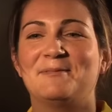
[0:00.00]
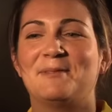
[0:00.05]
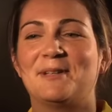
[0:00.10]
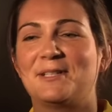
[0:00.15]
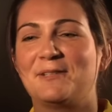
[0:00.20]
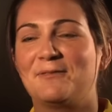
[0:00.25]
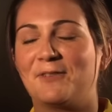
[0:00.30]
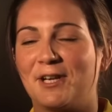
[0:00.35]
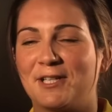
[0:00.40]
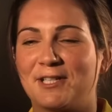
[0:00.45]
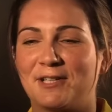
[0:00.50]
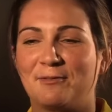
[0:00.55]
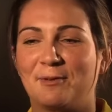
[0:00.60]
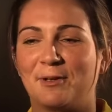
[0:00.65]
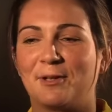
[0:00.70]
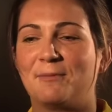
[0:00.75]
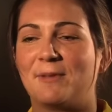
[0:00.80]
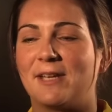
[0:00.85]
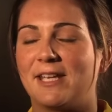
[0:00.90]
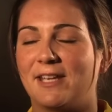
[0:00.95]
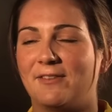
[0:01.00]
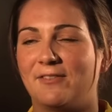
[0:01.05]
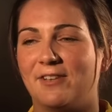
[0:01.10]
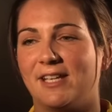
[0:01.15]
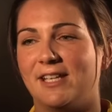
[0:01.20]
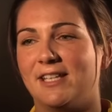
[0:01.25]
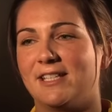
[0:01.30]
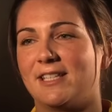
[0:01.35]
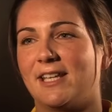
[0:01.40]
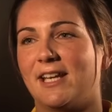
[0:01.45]
The best advice I've probably been
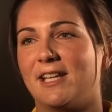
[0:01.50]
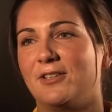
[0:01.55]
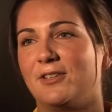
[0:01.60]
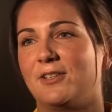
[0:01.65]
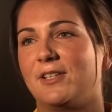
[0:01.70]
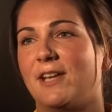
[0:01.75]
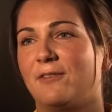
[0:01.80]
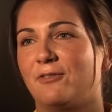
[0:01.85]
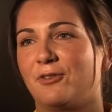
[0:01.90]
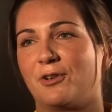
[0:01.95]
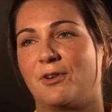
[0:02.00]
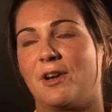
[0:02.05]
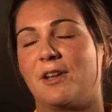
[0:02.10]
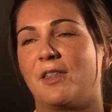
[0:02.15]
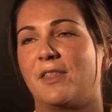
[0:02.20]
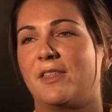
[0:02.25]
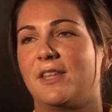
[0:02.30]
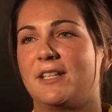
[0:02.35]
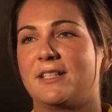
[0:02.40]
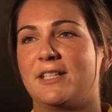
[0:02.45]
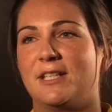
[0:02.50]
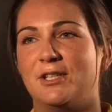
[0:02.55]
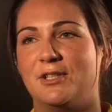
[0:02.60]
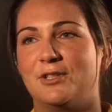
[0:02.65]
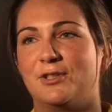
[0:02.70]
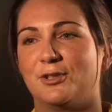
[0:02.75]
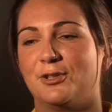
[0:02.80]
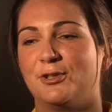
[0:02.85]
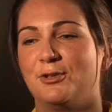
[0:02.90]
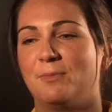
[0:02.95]
given is that you never regret the things that you
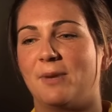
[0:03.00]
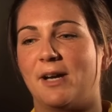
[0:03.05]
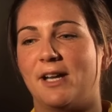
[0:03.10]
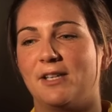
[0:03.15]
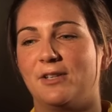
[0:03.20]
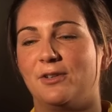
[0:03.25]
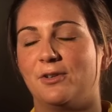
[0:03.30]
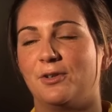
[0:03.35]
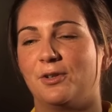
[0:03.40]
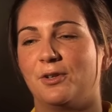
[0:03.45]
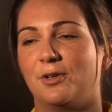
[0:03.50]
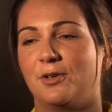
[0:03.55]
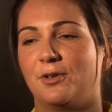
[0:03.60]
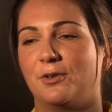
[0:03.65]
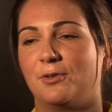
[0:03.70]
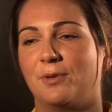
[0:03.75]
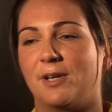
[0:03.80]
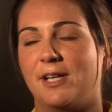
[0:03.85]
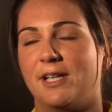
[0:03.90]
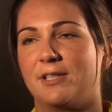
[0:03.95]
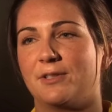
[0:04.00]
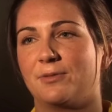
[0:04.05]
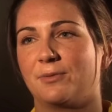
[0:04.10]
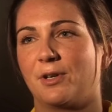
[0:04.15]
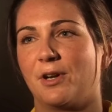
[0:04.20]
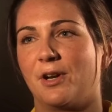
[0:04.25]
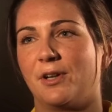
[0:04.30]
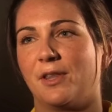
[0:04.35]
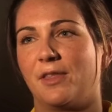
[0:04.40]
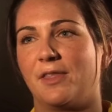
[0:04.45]
do, but you always
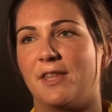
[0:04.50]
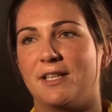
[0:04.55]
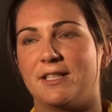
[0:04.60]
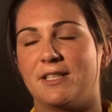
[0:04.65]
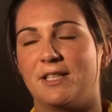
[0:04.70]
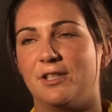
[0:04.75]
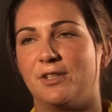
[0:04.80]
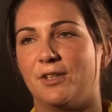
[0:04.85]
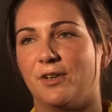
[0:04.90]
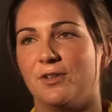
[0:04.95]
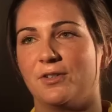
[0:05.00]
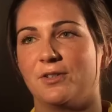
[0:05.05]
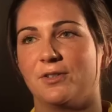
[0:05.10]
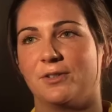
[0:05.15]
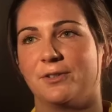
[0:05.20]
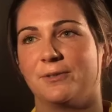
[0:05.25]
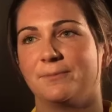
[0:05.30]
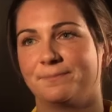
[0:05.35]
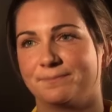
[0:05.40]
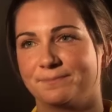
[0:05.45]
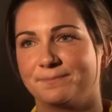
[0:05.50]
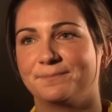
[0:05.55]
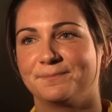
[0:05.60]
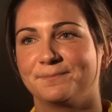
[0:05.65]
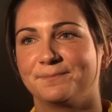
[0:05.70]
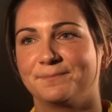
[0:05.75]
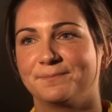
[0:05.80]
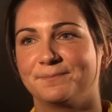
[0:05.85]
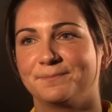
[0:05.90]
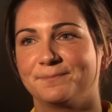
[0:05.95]
regret the things that you don't
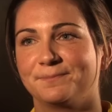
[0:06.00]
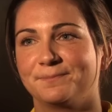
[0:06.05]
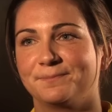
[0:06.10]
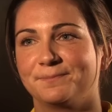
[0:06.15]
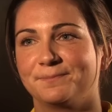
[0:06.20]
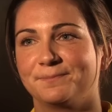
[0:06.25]
do.